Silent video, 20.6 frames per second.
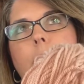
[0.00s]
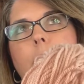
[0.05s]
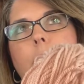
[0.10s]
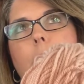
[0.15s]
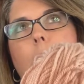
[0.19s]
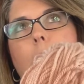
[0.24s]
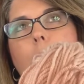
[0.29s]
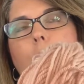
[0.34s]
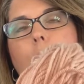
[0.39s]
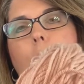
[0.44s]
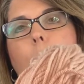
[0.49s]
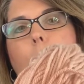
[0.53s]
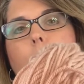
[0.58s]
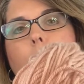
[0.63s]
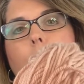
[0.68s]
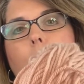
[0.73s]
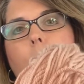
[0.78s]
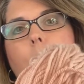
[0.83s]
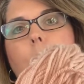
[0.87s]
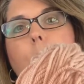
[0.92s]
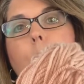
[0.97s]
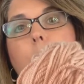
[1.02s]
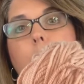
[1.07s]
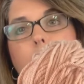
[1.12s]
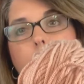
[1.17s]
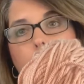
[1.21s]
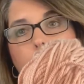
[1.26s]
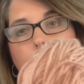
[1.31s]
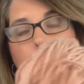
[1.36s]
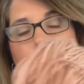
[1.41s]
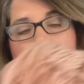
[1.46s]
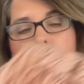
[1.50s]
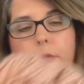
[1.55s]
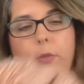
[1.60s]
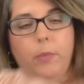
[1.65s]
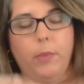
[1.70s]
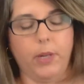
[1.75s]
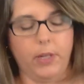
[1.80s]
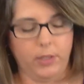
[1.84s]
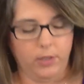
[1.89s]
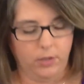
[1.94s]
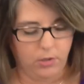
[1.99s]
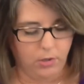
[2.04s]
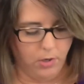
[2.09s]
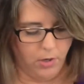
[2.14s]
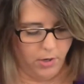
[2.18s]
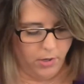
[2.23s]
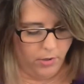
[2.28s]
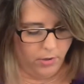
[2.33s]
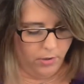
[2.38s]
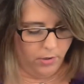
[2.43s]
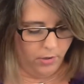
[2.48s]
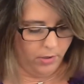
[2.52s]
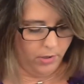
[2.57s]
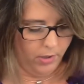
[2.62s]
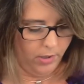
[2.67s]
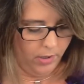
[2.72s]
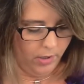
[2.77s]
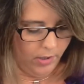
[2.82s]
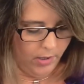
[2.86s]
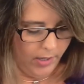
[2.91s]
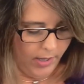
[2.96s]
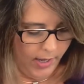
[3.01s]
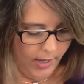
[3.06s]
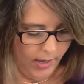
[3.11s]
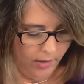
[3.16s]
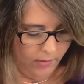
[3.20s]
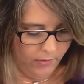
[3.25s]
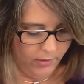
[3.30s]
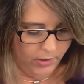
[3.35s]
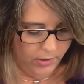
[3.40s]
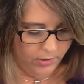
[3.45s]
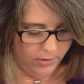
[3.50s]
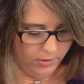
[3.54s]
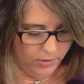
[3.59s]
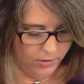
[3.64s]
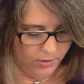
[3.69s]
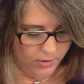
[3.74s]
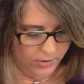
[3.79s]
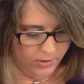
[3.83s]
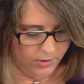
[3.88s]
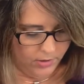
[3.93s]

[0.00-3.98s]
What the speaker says: Andrea Mowry weekender for my daughter out of it, and this is just